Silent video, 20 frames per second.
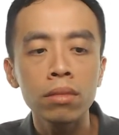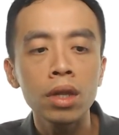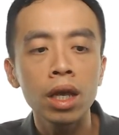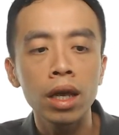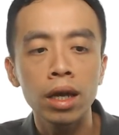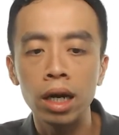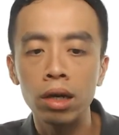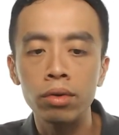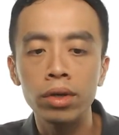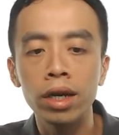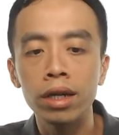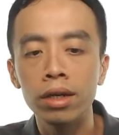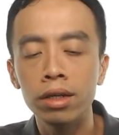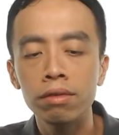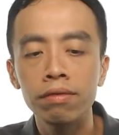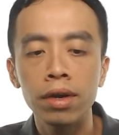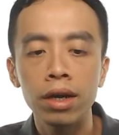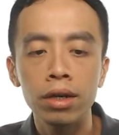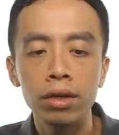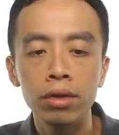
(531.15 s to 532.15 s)
and I'll get this
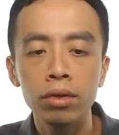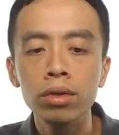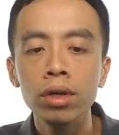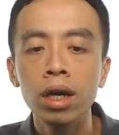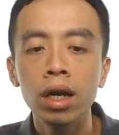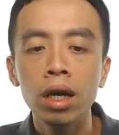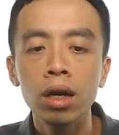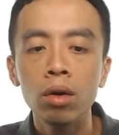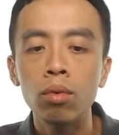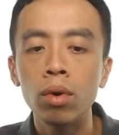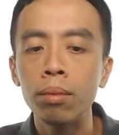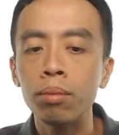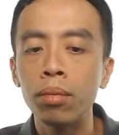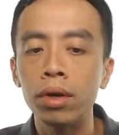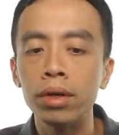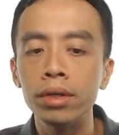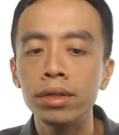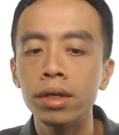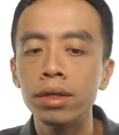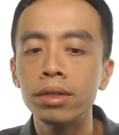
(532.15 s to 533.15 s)
value
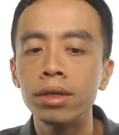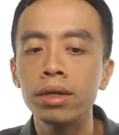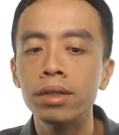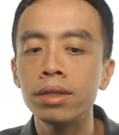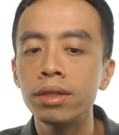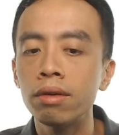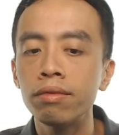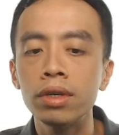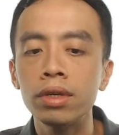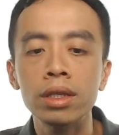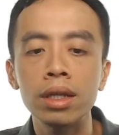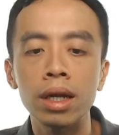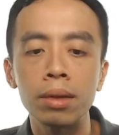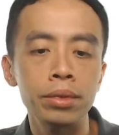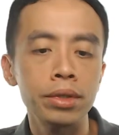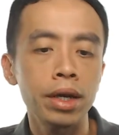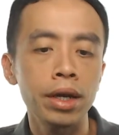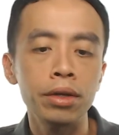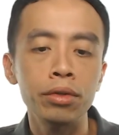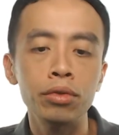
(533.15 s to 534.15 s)
1.667 times
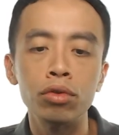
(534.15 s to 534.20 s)
10